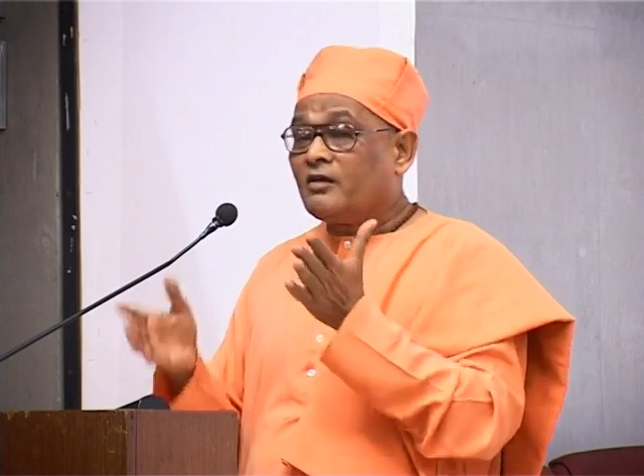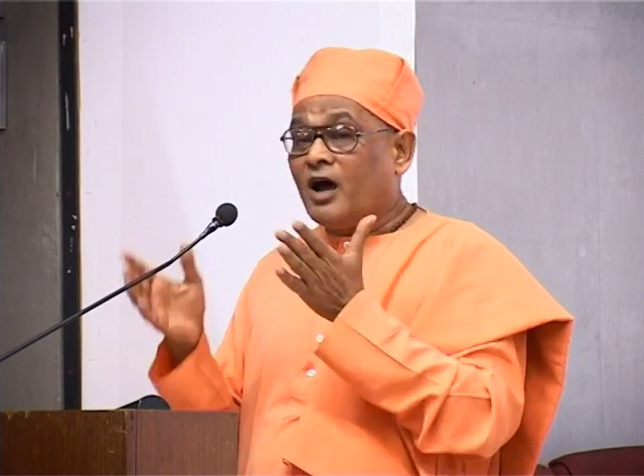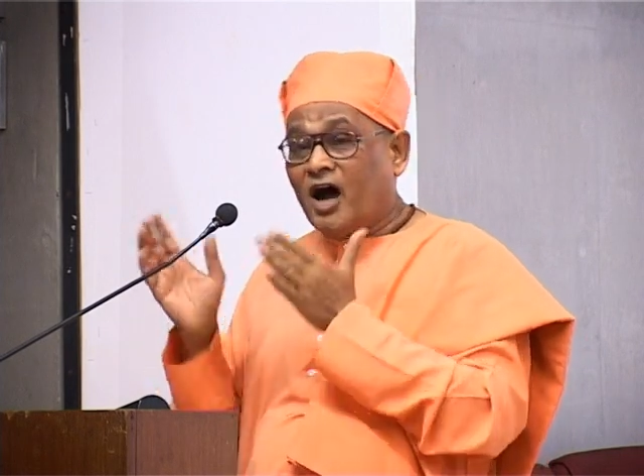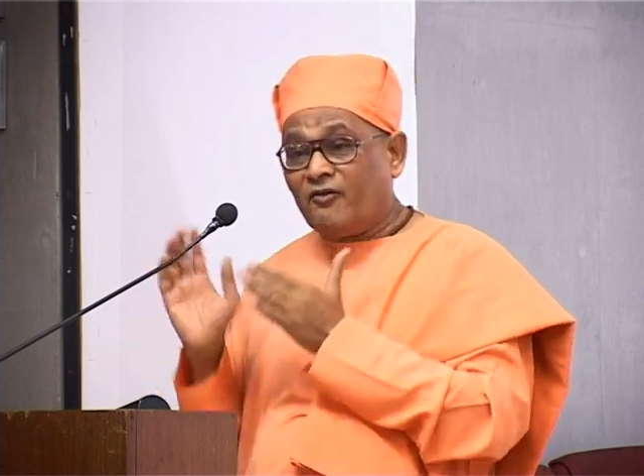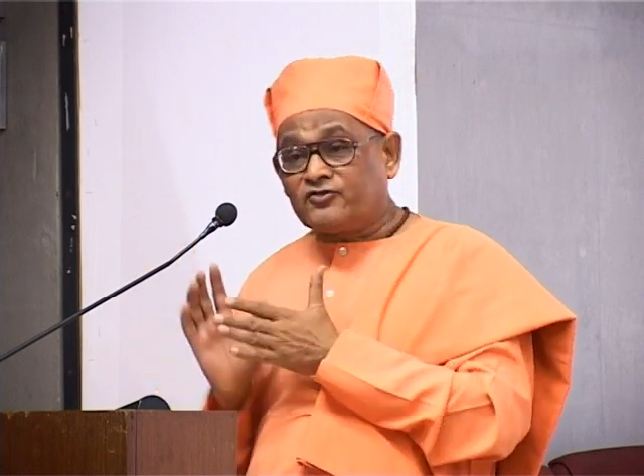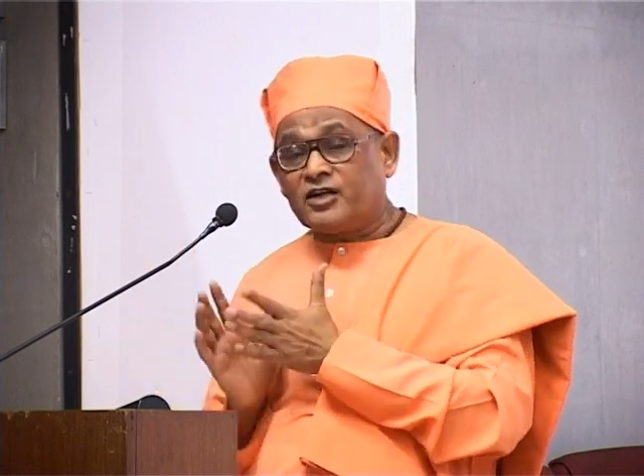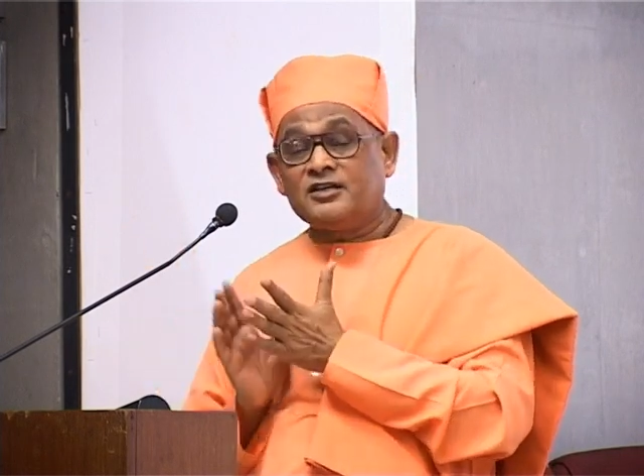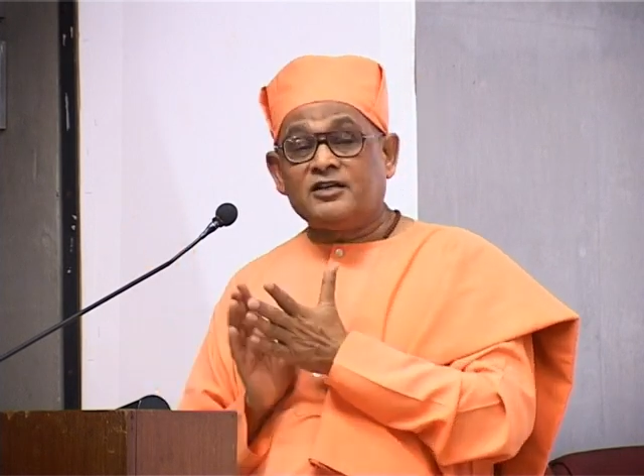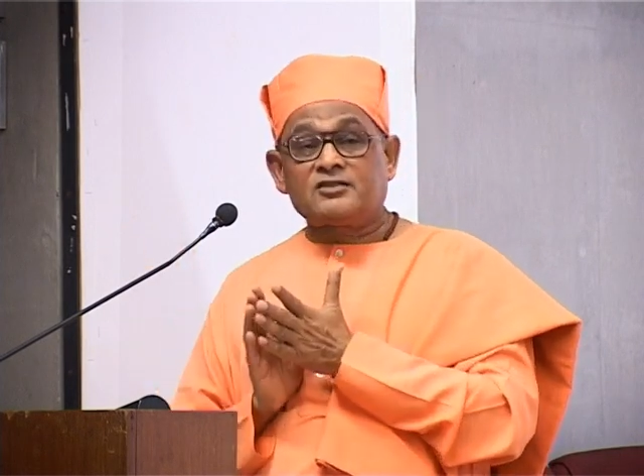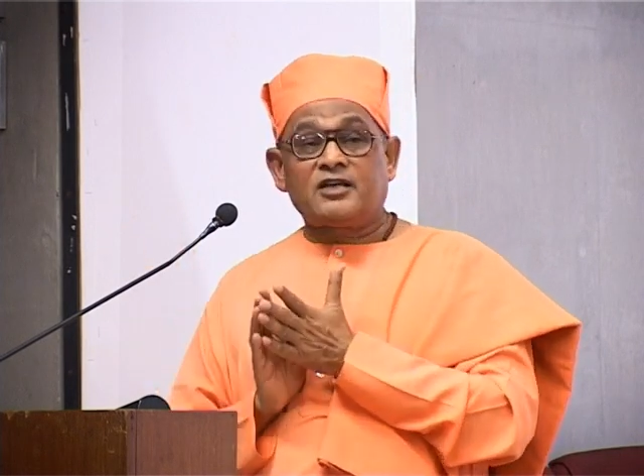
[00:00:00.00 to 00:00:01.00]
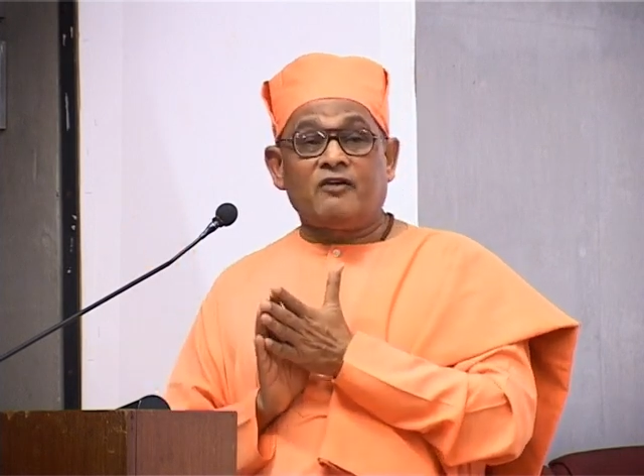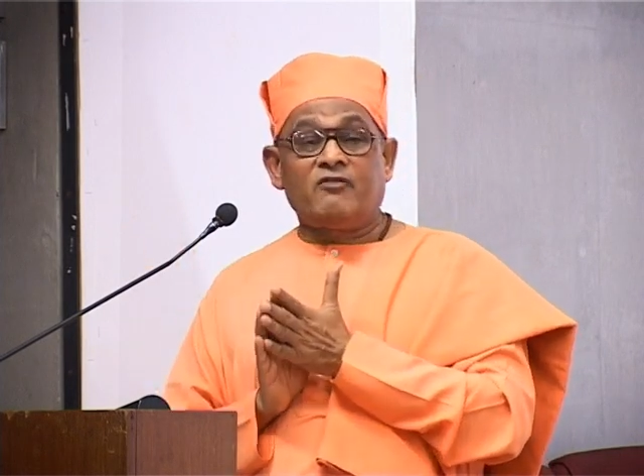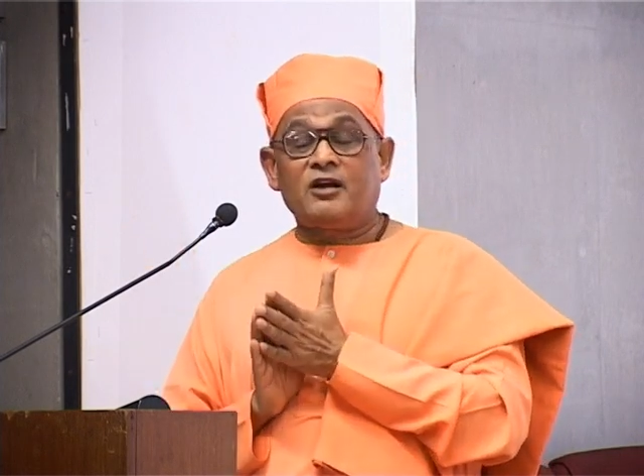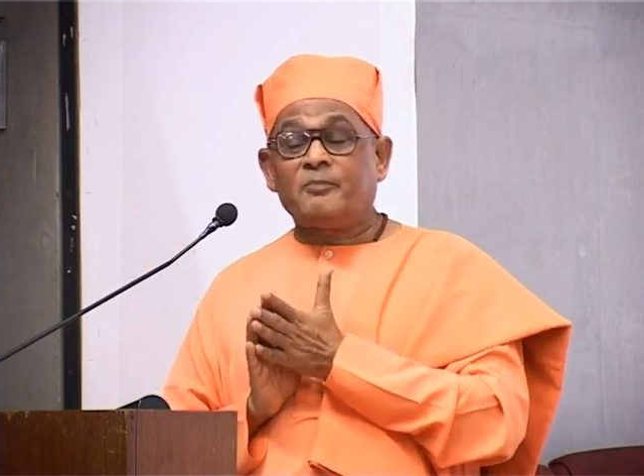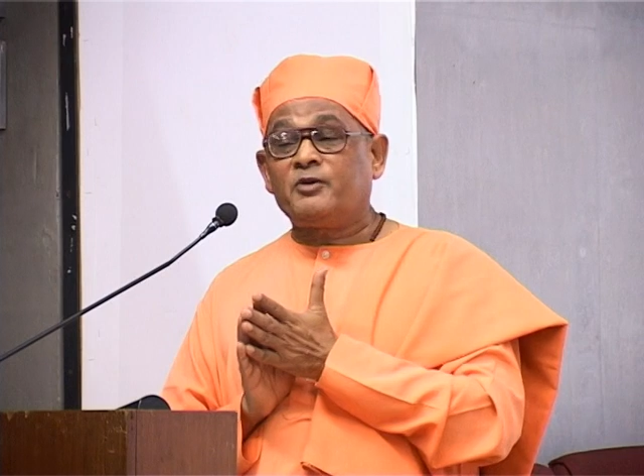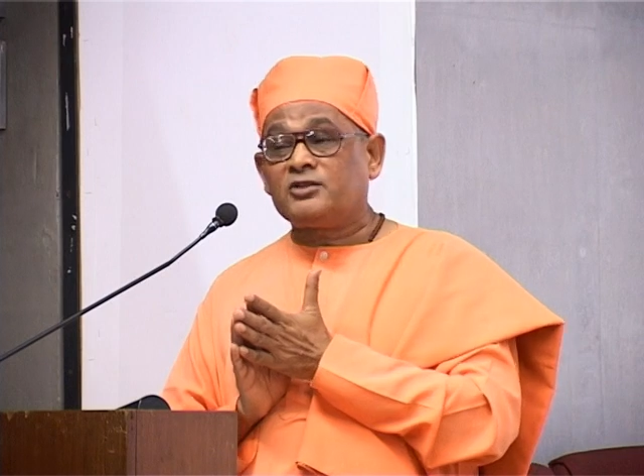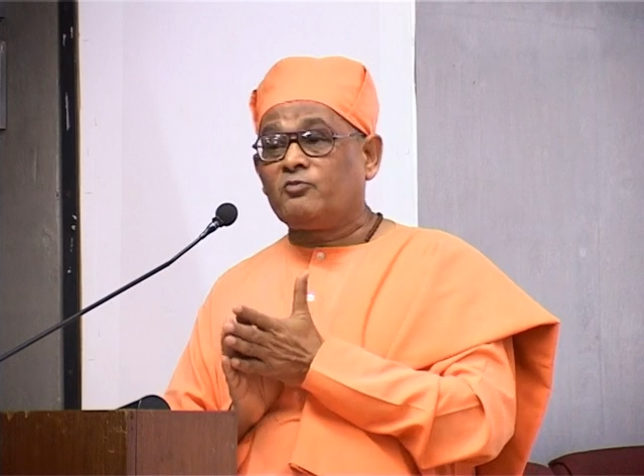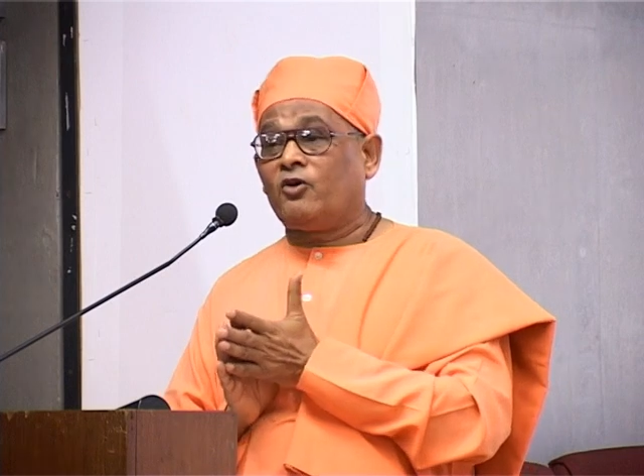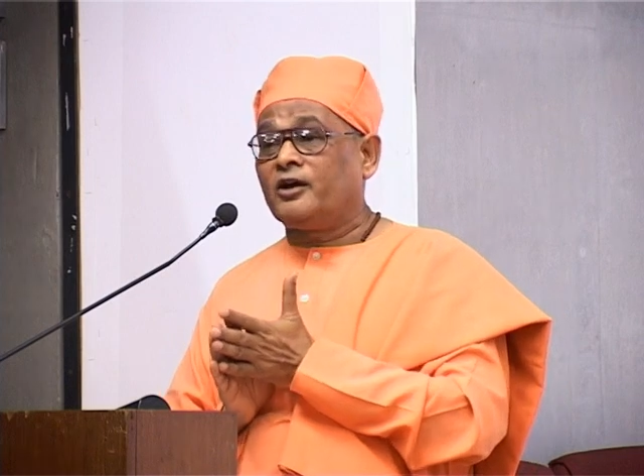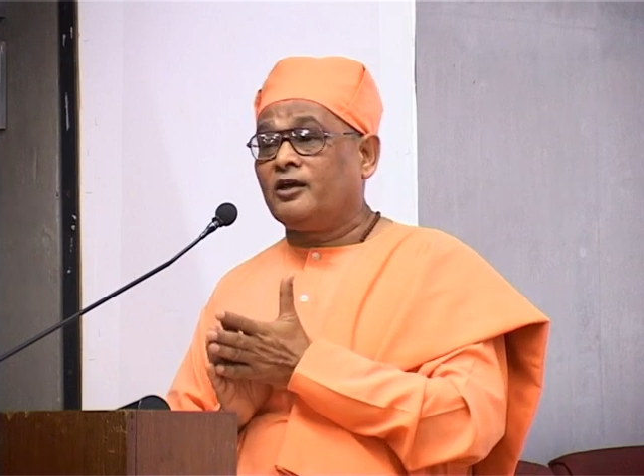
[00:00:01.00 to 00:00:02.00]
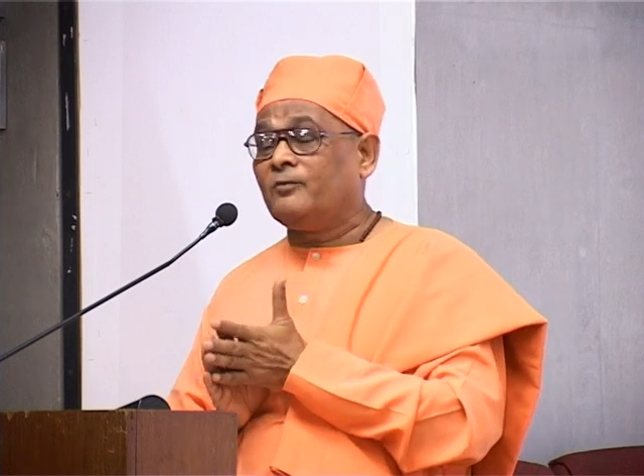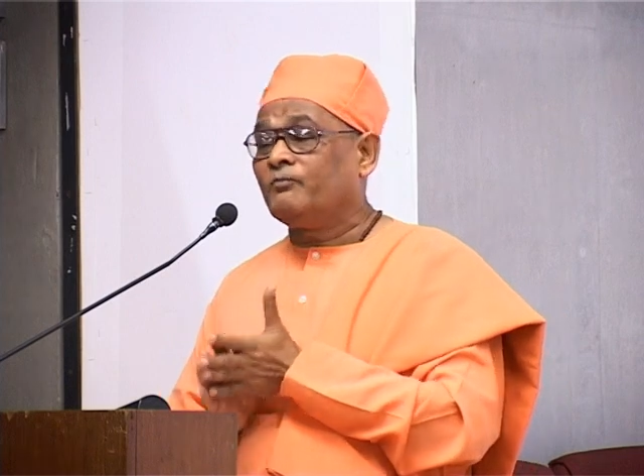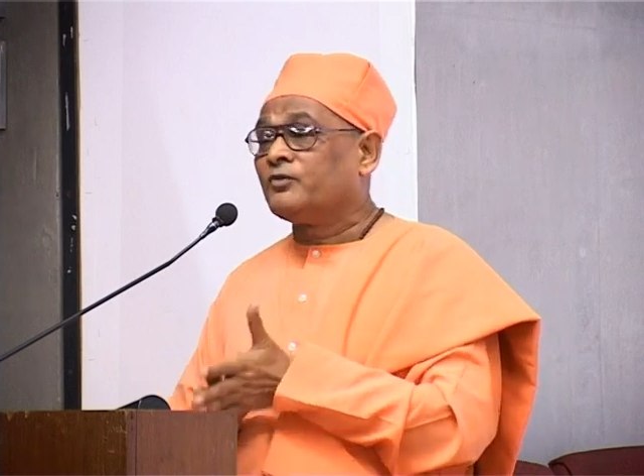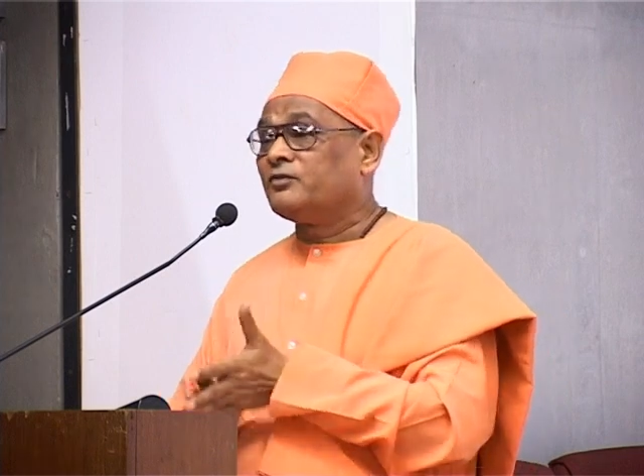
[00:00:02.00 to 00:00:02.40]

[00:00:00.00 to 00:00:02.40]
After he has given up his body,